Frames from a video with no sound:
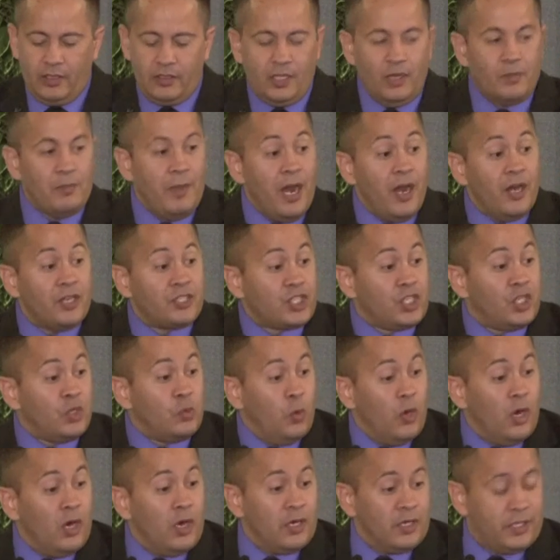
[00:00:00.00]
Their marriage
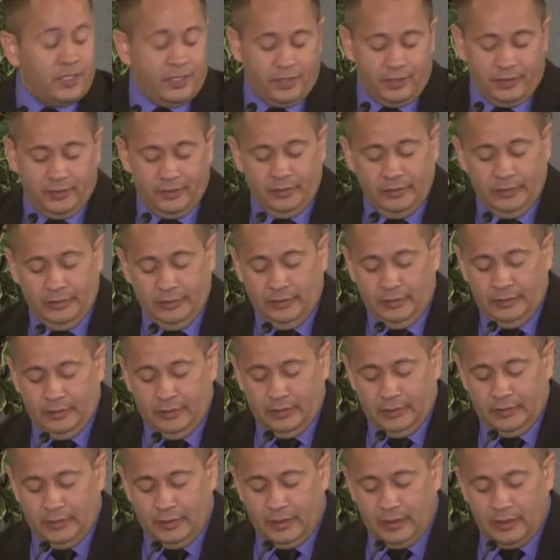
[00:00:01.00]
could work.
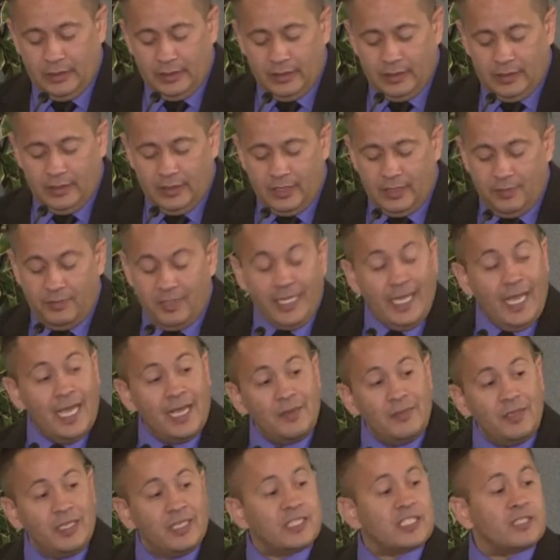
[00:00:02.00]
And he
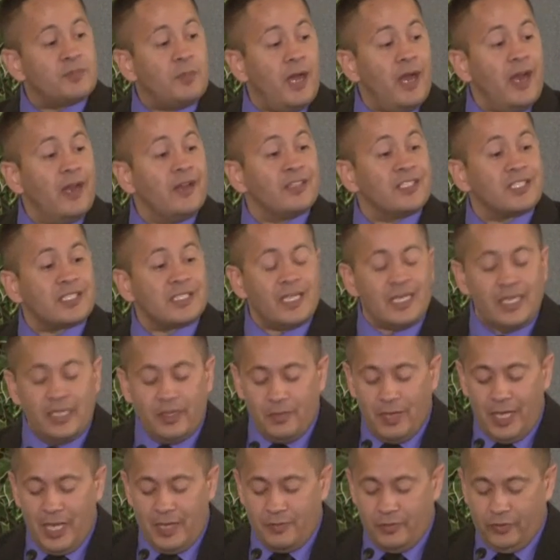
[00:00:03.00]
began to be inspired to study
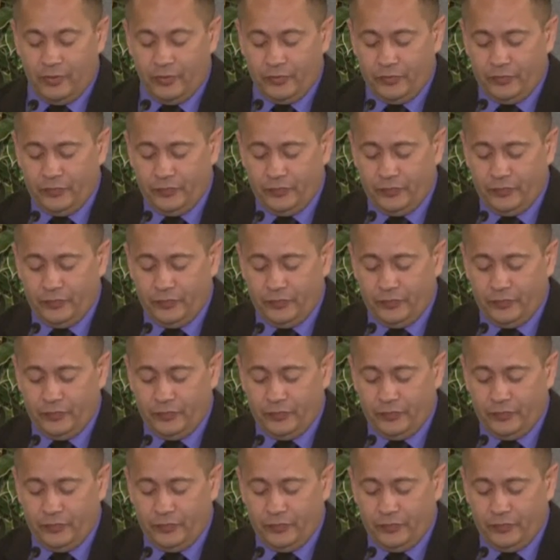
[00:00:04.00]
the Bible.